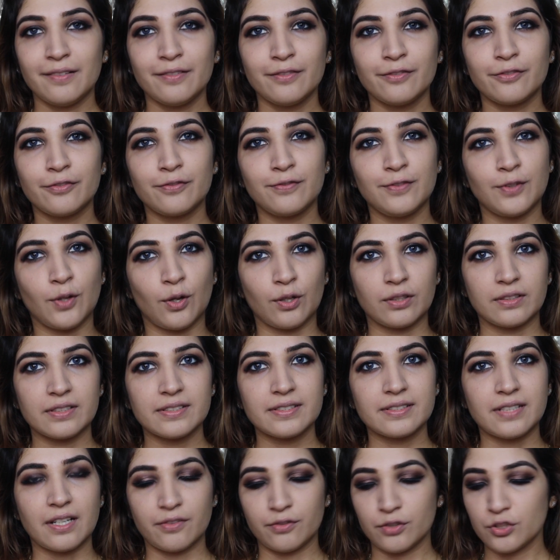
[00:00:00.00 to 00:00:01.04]

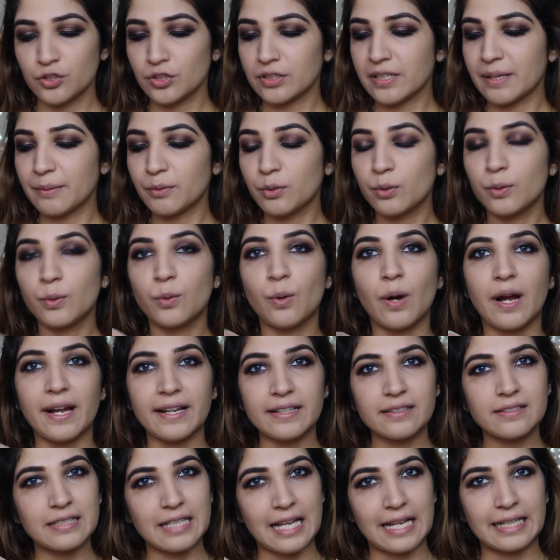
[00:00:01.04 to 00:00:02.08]
flawless coverage, and I'm
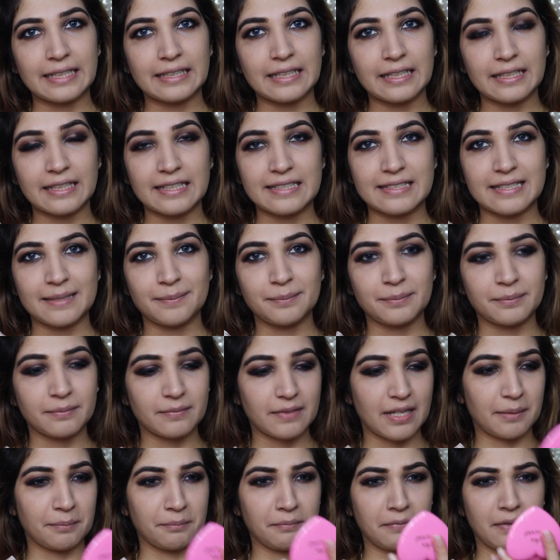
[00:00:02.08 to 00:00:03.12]
quite liking it.
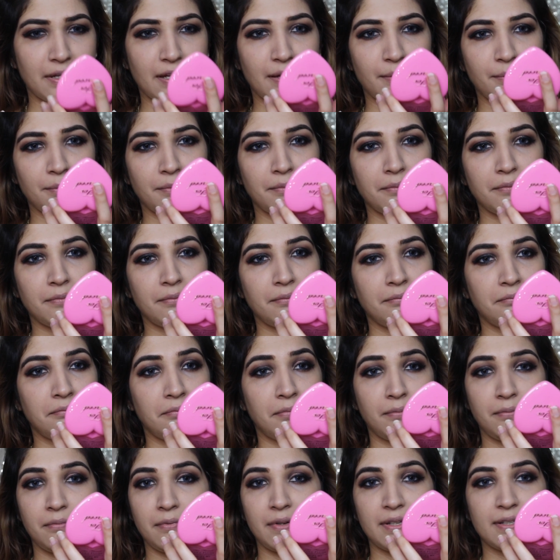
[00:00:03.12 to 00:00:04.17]

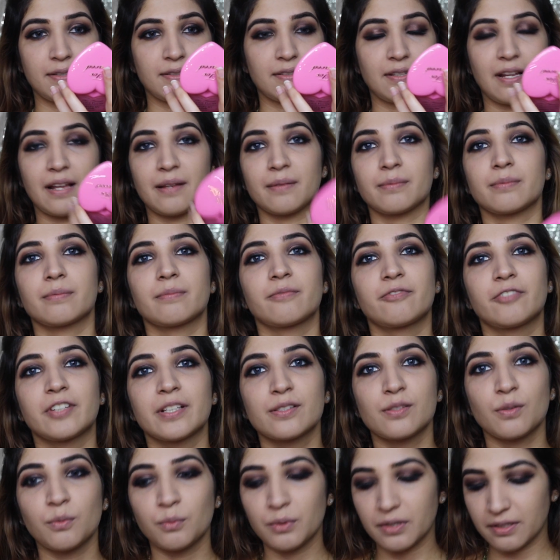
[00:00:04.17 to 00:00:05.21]
I
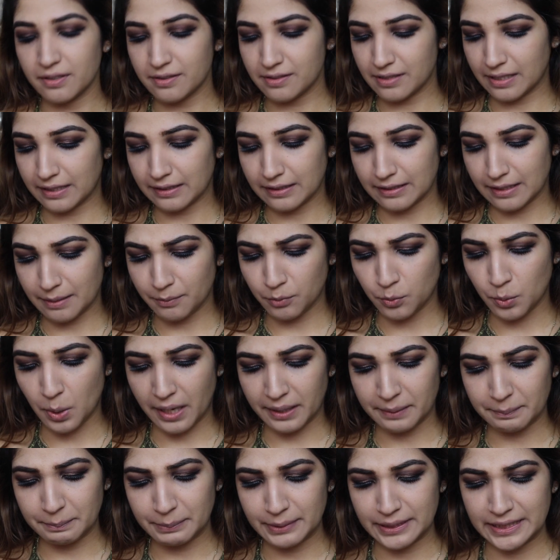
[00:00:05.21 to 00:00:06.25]
feel so weird saying that I'm
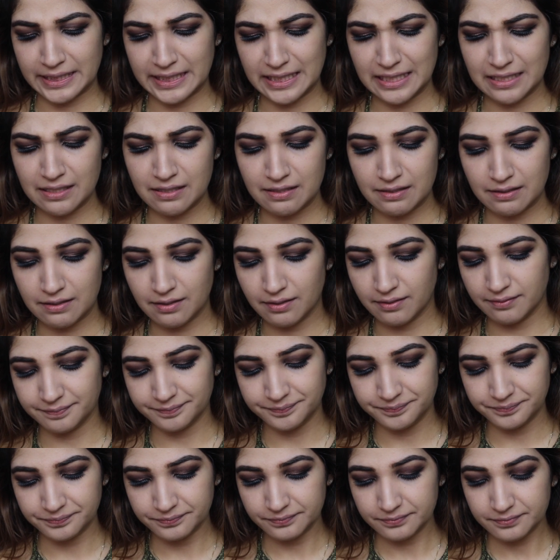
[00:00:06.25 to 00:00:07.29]
quite pleased.
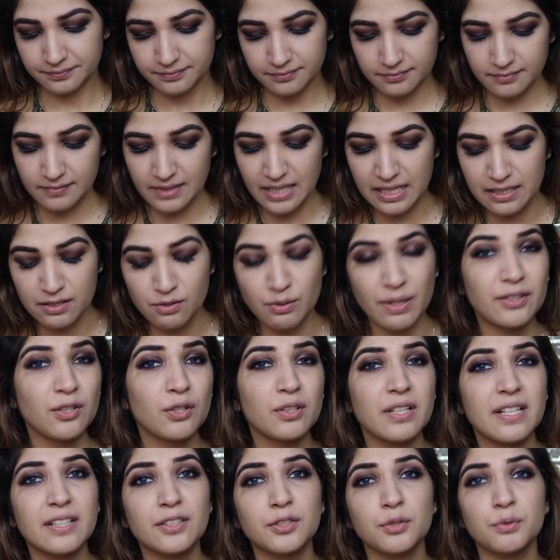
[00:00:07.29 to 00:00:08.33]
So I
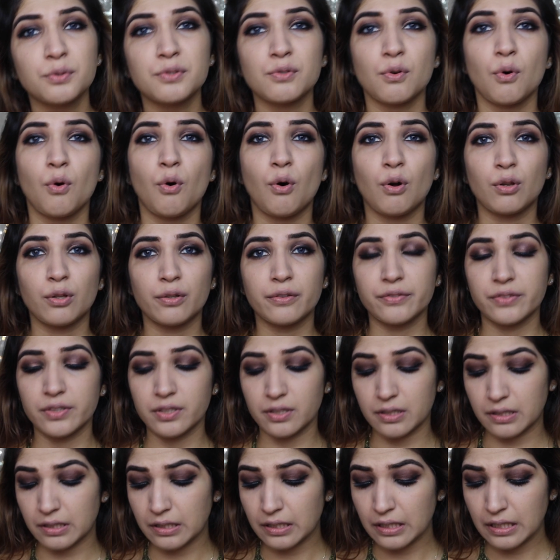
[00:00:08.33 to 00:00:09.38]
thought I'd use all of
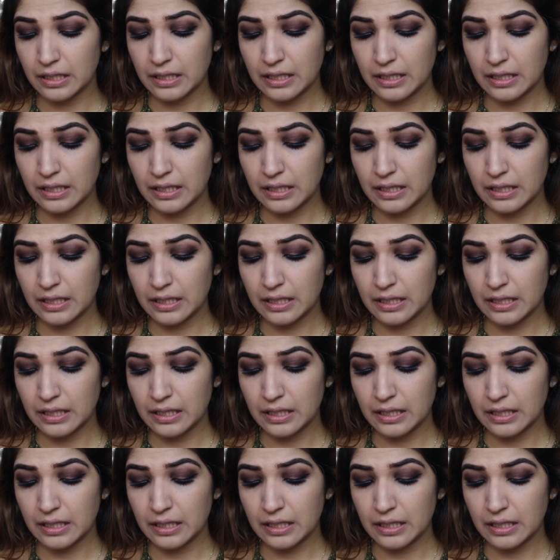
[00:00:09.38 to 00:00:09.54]
the